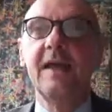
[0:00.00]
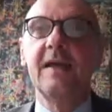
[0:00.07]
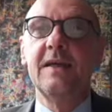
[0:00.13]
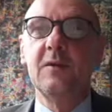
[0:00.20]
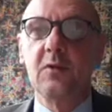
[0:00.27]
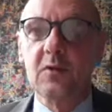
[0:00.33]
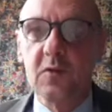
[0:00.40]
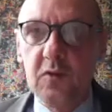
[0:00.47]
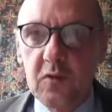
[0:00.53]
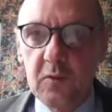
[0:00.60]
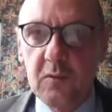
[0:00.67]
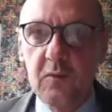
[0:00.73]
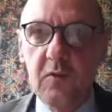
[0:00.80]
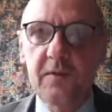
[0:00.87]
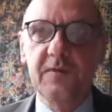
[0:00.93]
in order to
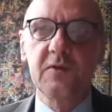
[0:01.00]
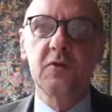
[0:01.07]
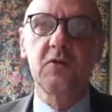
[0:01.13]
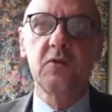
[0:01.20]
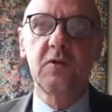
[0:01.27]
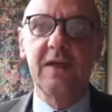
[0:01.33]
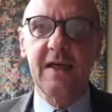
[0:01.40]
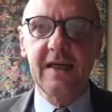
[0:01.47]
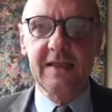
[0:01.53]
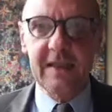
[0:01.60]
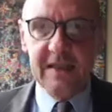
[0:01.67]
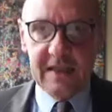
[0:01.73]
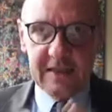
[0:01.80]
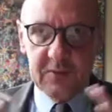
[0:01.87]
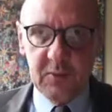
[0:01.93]
move through that
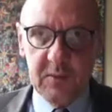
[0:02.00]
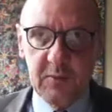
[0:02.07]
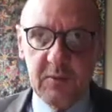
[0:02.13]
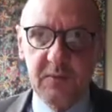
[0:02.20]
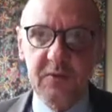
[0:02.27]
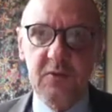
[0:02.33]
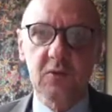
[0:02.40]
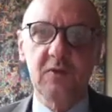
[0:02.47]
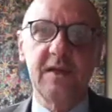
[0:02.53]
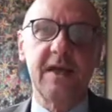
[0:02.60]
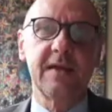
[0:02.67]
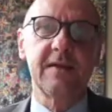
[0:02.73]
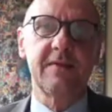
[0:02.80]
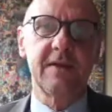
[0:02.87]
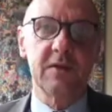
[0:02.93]
and as we move through
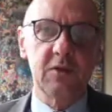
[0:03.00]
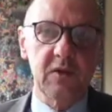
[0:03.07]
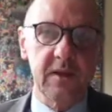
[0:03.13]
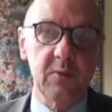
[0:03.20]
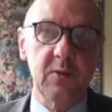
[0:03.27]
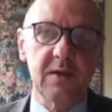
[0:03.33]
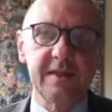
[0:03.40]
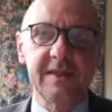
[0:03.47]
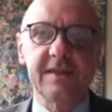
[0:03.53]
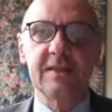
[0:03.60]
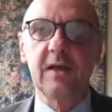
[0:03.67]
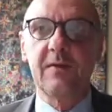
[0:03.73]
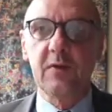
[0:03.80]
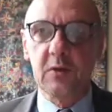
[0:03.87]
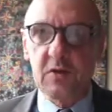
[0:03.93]
that eventually we'll
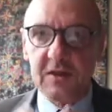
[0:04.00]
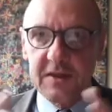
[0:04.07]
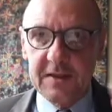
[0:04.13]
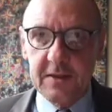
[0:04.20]
discover the,